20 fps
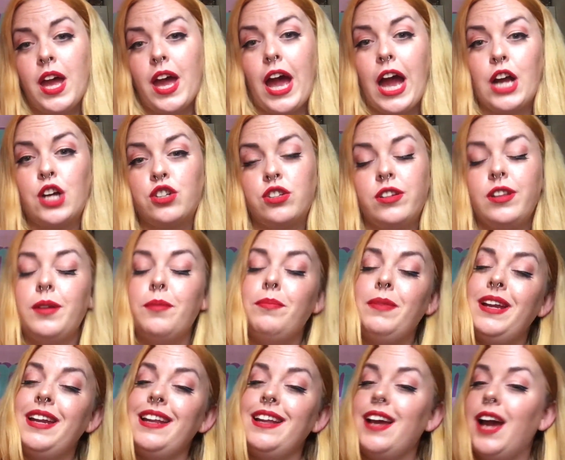actually
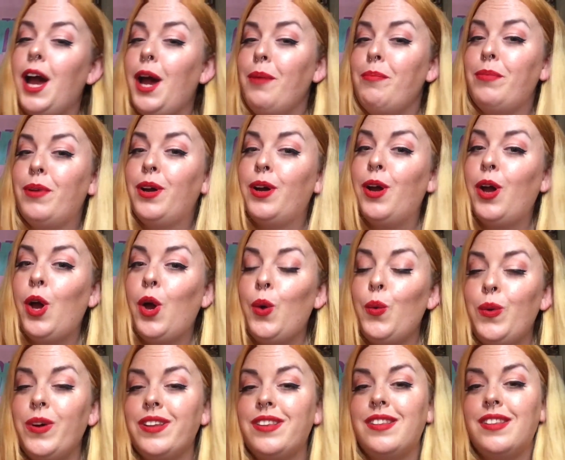meeting up
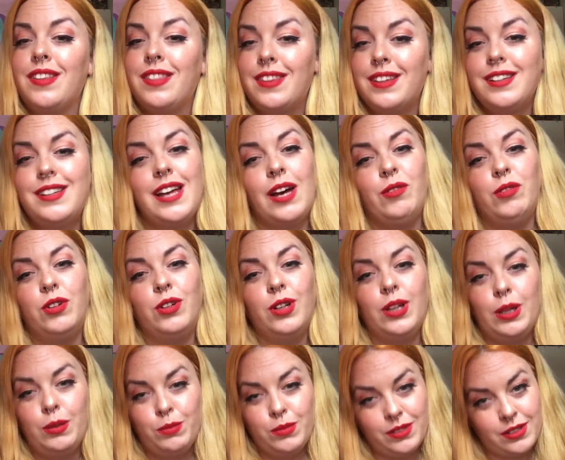with the devil
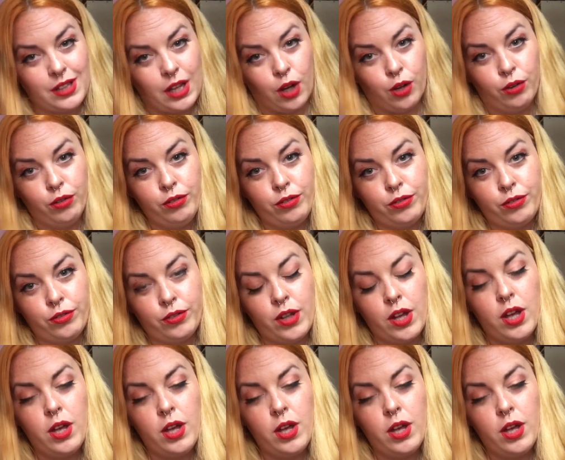himself,